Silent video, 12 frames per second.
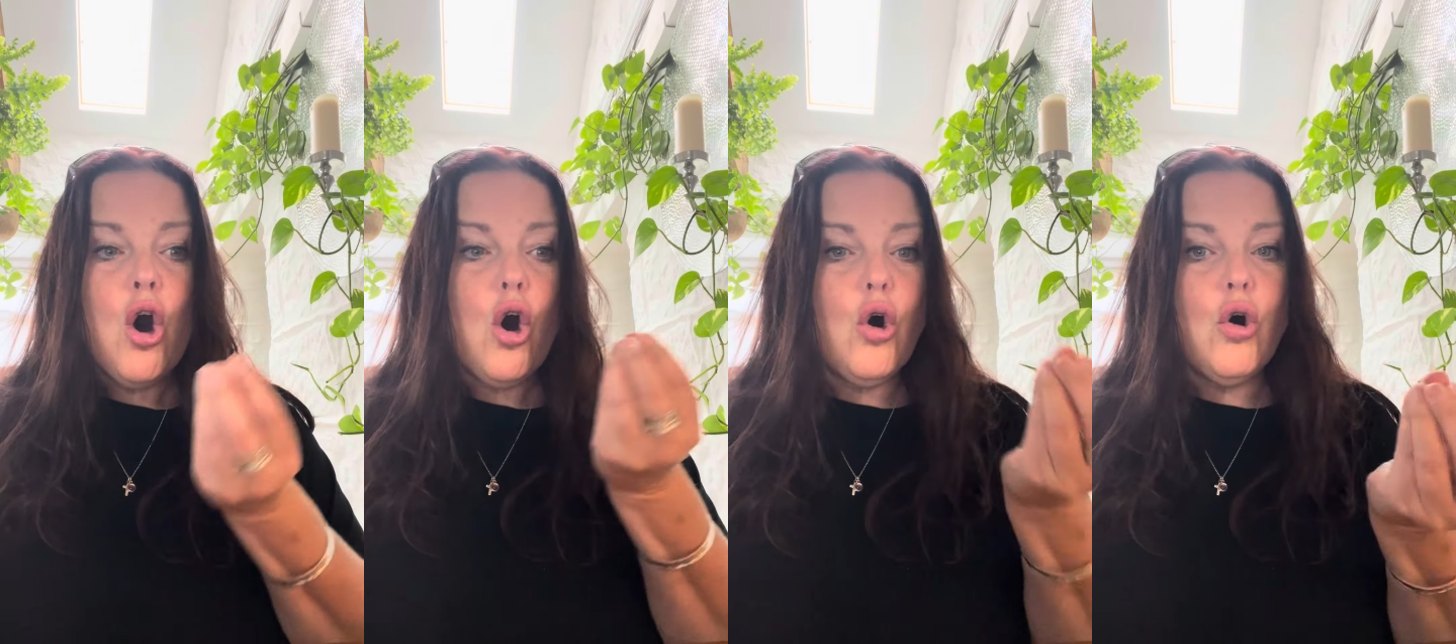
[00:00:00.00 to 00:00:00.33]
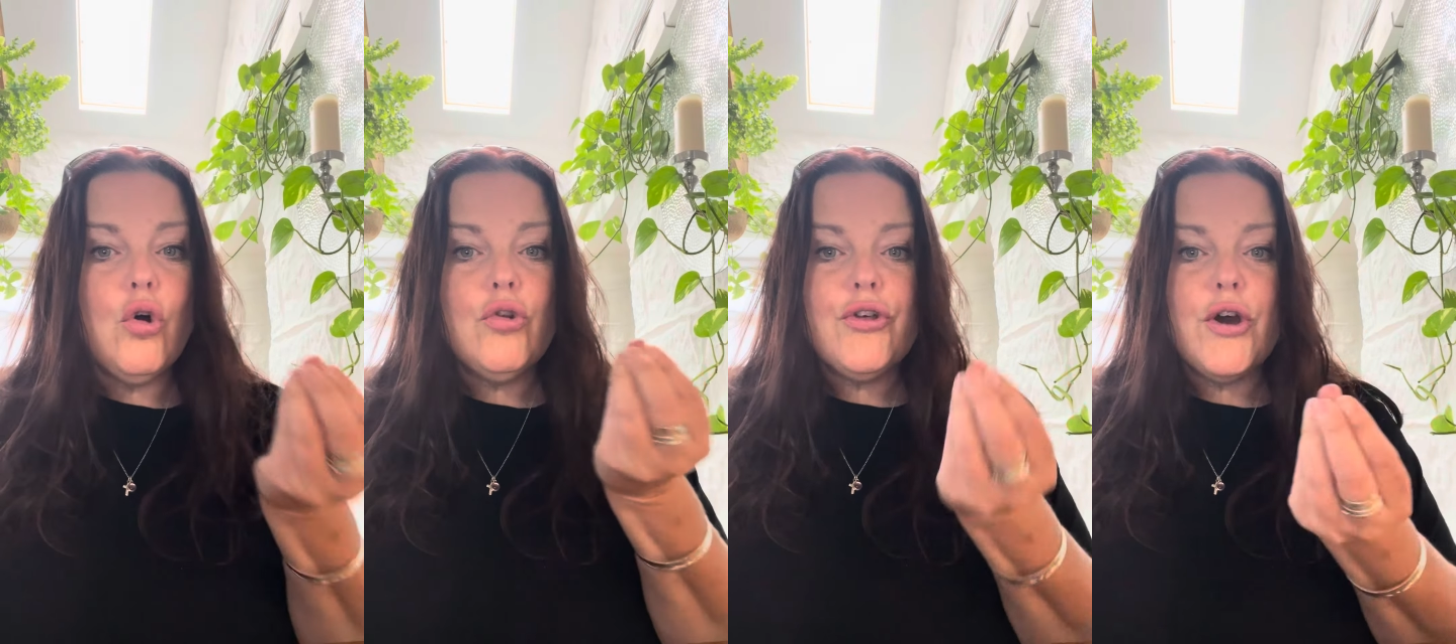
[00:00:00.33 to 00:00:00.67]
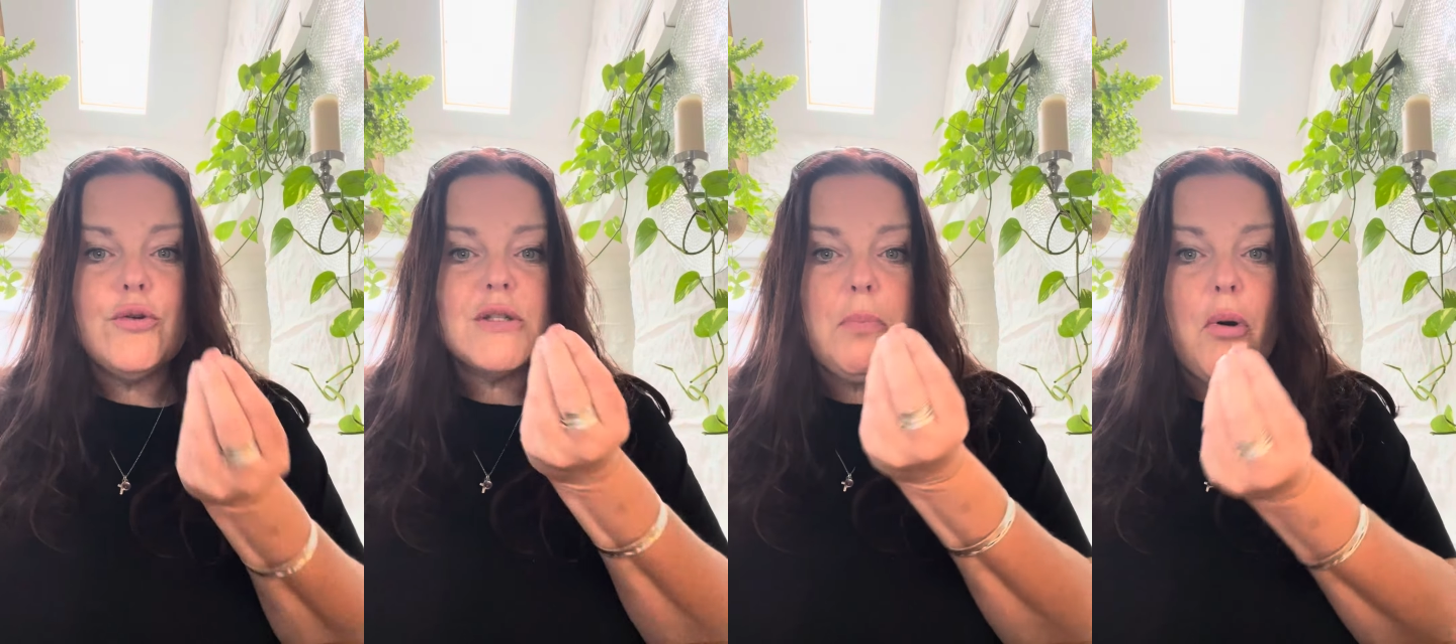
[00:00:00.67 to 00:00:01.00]
All
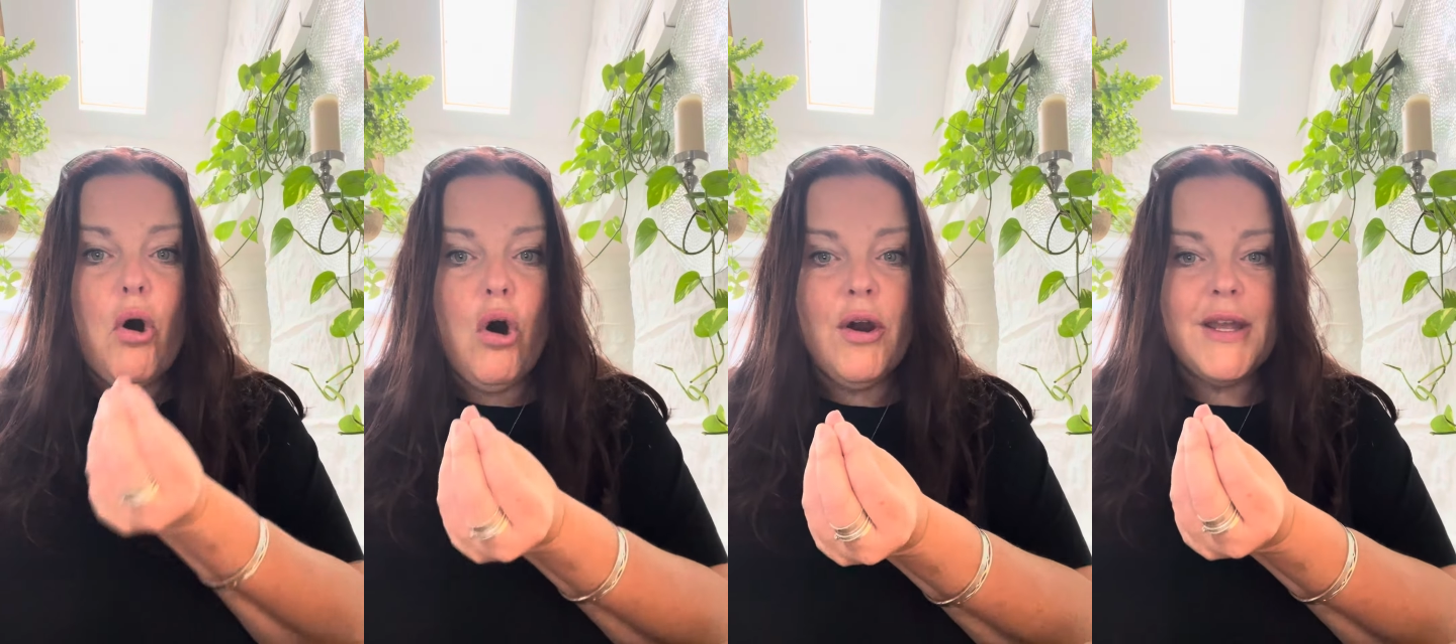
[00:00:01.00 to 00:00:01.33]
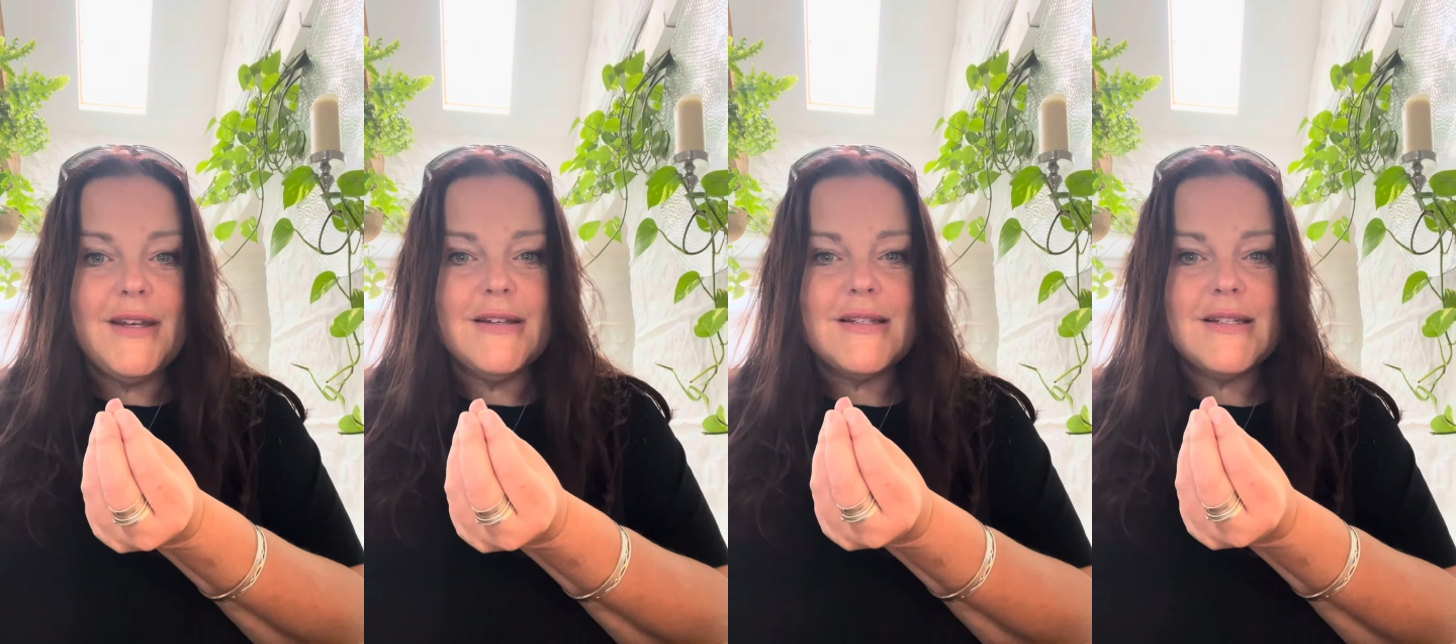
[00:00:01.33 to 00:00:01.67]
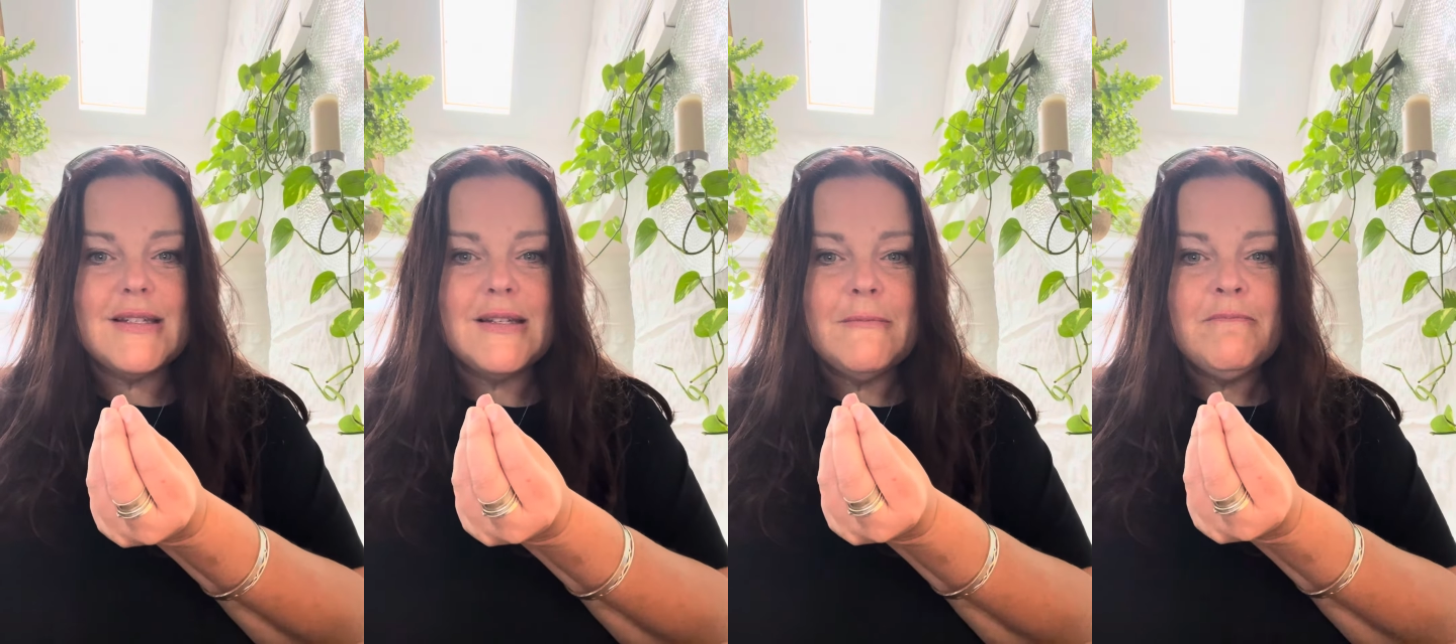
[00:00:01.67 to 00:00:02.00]
those points